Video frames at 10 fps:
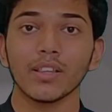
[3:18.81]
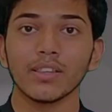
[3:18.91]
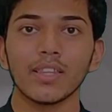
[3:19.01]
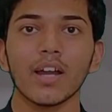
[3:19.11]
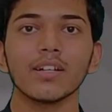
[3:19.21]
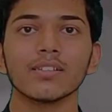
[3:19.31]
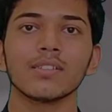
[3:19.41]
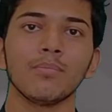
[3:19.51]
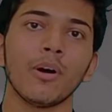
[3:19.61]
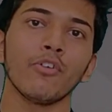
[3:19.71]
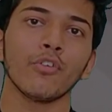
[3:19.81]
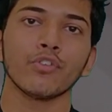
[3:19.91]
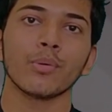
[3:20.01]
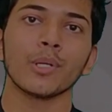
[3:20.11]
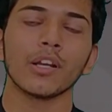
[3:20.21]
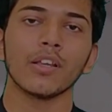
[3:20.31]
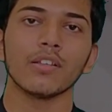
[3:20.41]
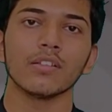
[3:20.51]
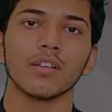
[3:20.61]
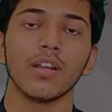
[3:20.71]
That is the power of
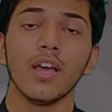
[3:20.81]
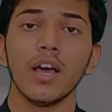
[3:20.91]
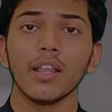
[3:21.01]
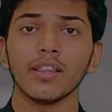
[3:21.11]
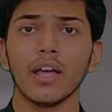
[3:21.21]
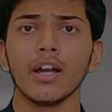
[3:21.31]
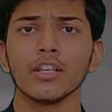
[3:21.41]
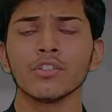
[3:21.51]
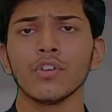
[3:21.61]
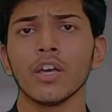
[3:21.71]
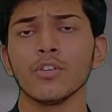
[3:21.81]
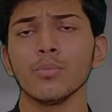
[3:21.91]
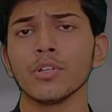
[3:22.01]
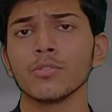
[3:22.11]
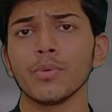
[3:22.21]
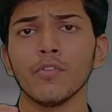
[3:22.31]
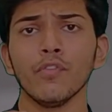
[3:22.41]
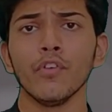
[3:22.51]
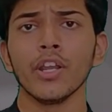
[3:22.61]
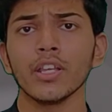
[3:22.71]
nomenclature, and that is why you must be
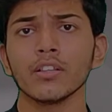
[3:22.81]
very